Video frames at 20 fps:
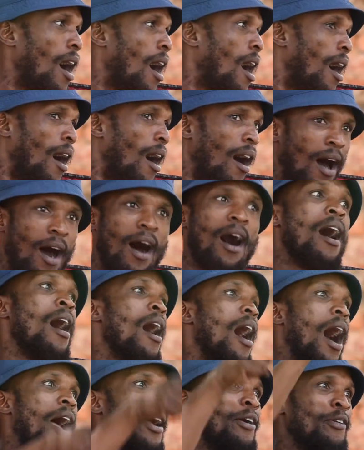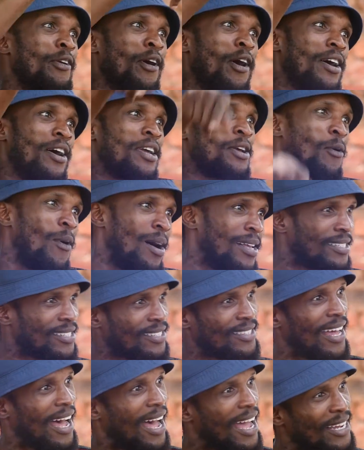I know he
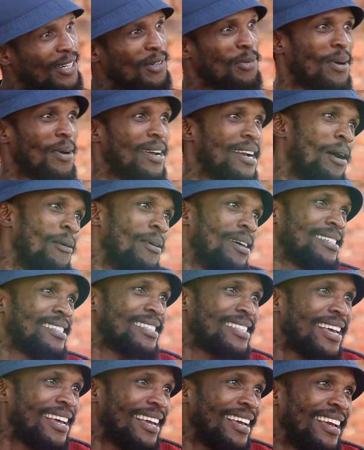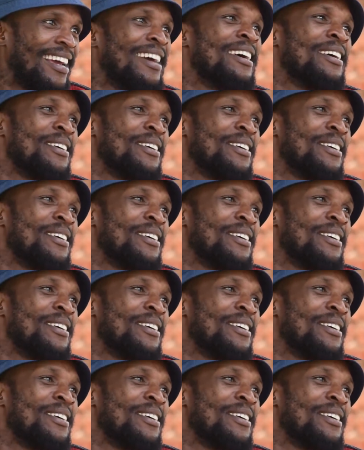once died when I was there.